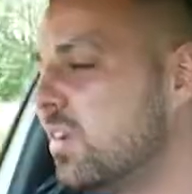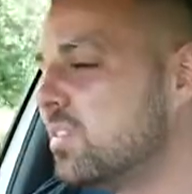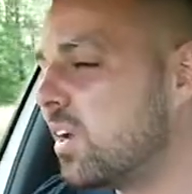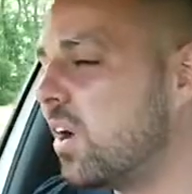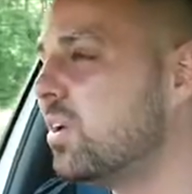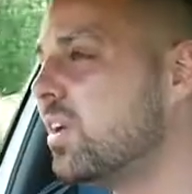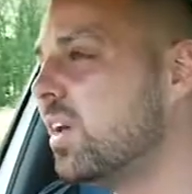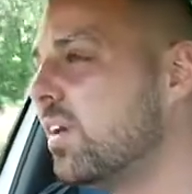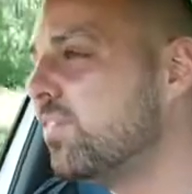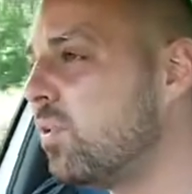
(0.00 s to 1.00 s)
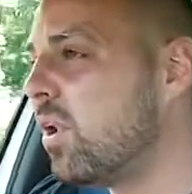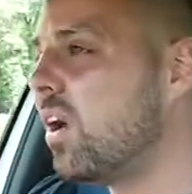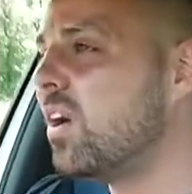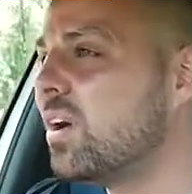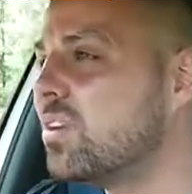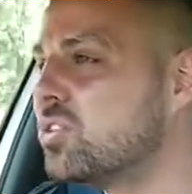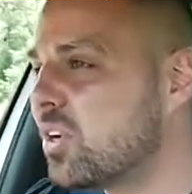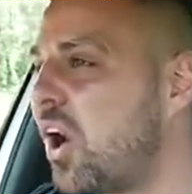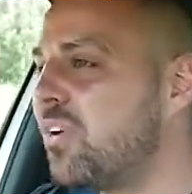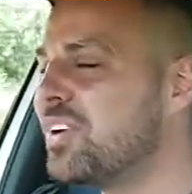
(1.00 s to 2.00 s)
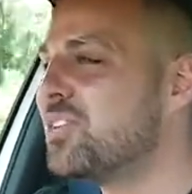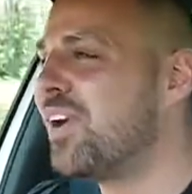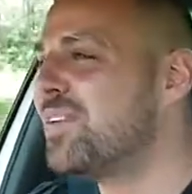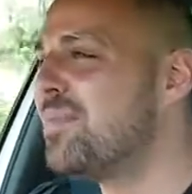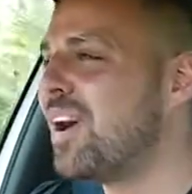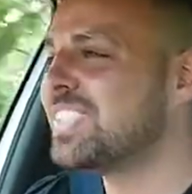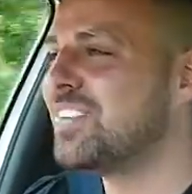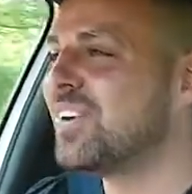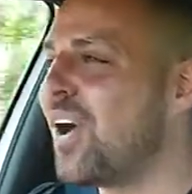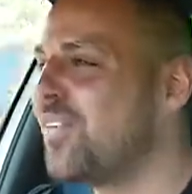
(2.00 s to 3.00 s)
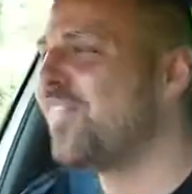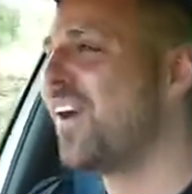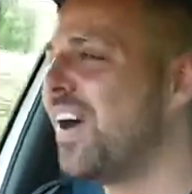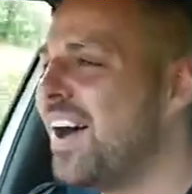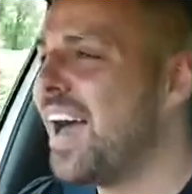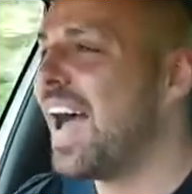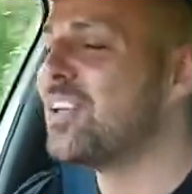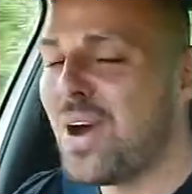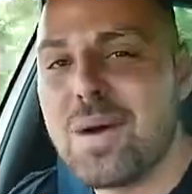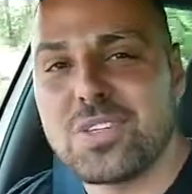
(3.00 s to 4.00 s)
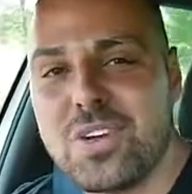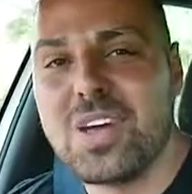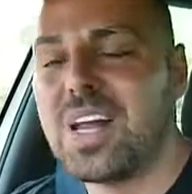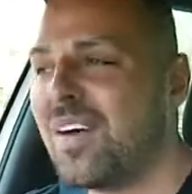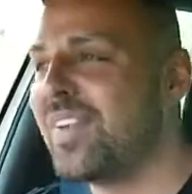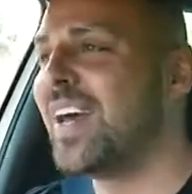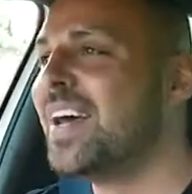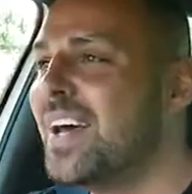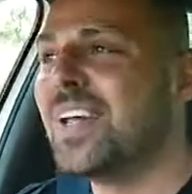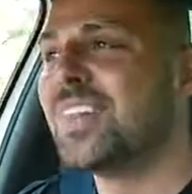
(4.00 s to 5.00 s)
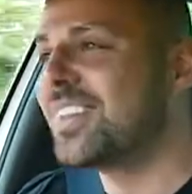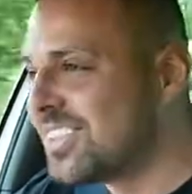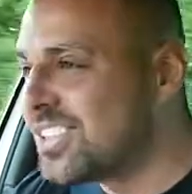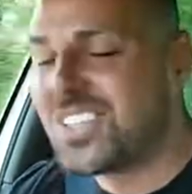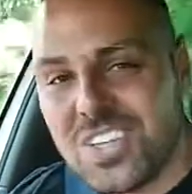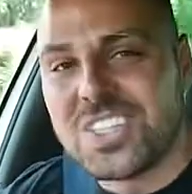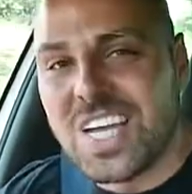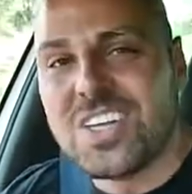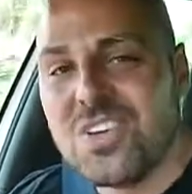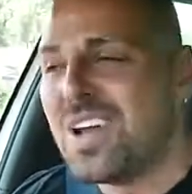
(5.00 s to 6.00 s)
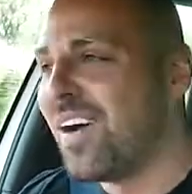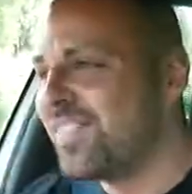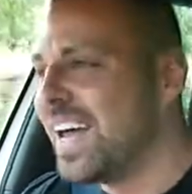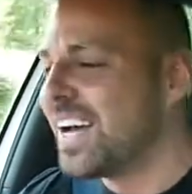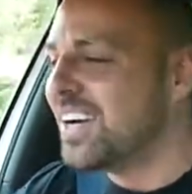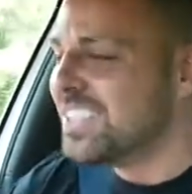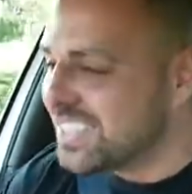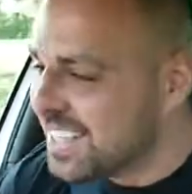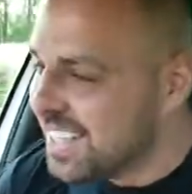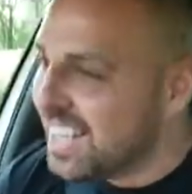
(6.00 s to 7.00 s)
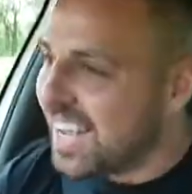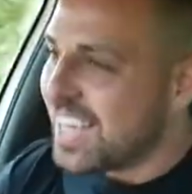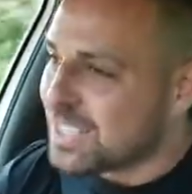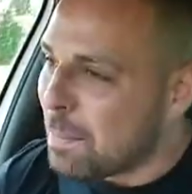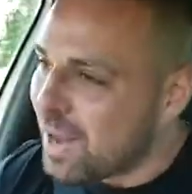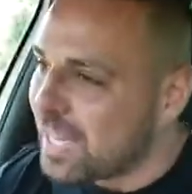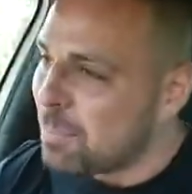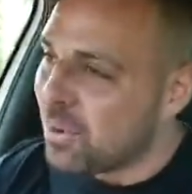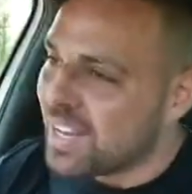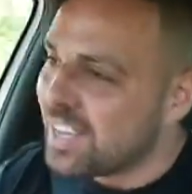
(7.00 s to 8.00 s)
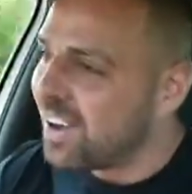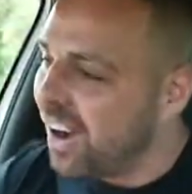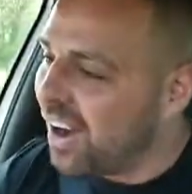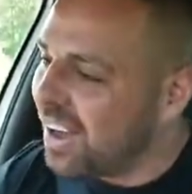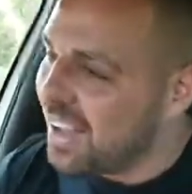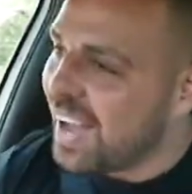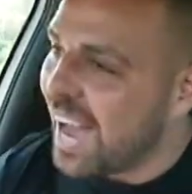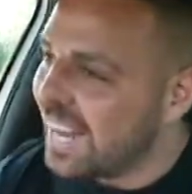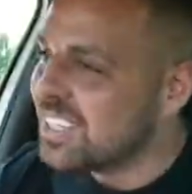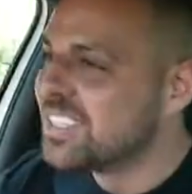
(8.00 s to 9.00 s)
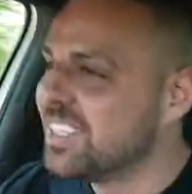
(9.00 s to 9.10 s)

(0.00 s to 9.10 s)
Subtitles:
So if you are currently driving a Mark 7 Golf R and you absolutely love it, continue loving it, because it's a bloody brilliant car, and